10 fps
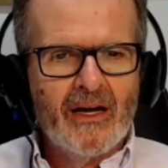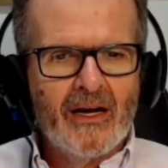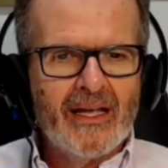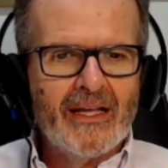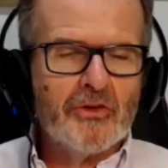
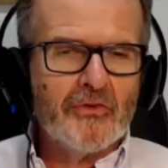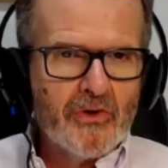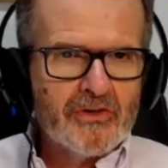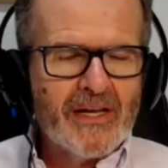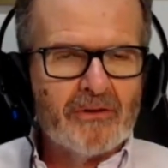and
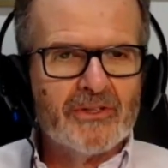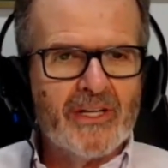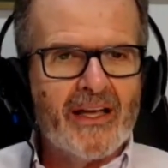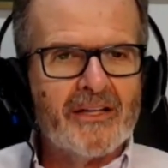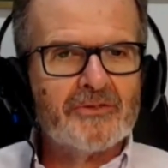of course, I
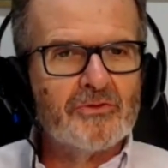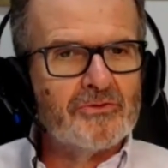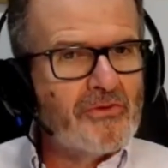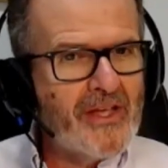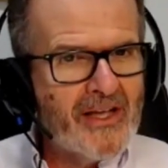would like to,
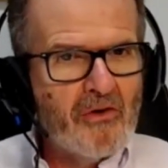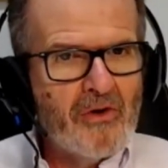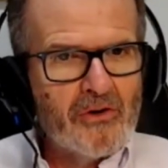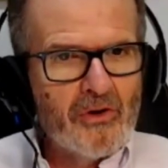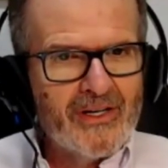to thank our,